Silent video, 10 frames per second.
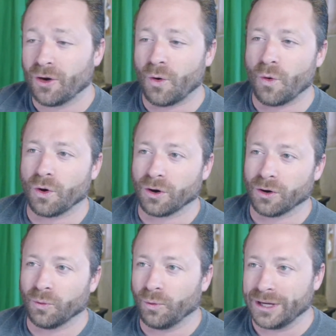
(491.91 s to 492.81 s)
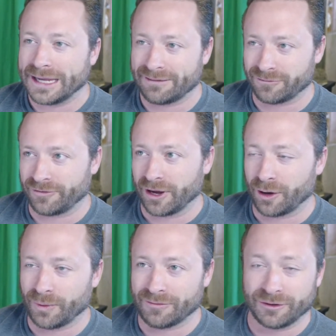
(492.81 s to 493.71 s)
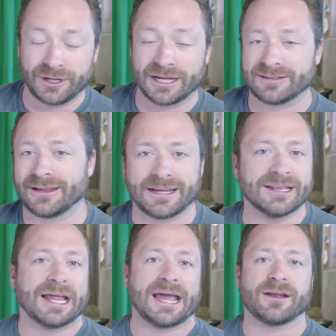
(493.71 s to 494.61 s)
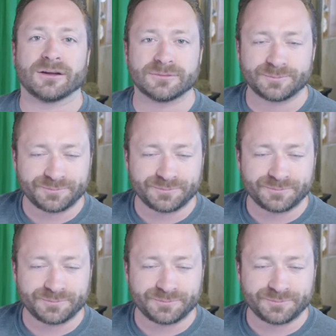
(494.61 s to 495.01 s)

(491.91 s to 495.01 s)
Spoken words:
or we have to figure out a way for you to get to like Atlanta.